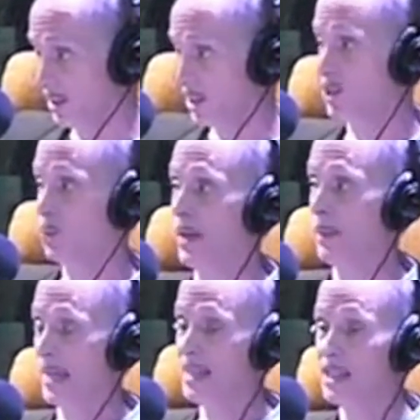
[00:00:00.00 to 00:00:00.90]
To
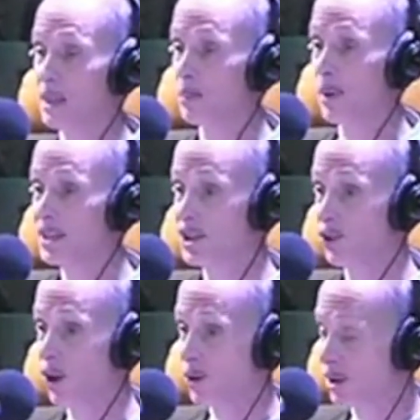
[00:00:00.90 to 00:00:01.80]
swim, it's the
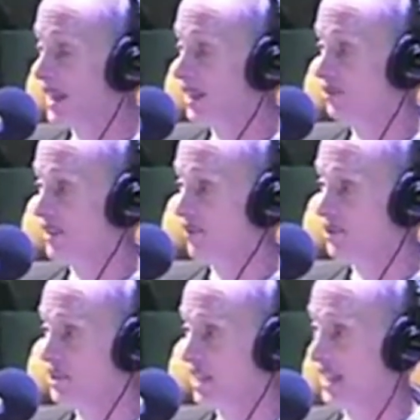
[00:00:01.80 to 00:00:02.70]
breaststroke like you've never
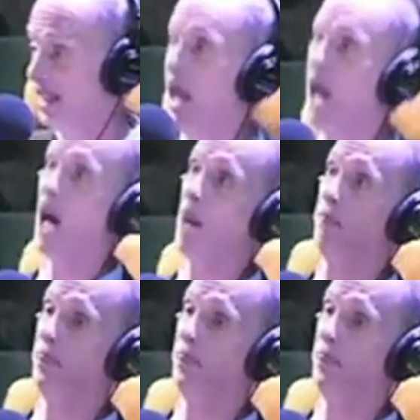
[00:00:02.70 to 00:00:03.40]
seen it. Up.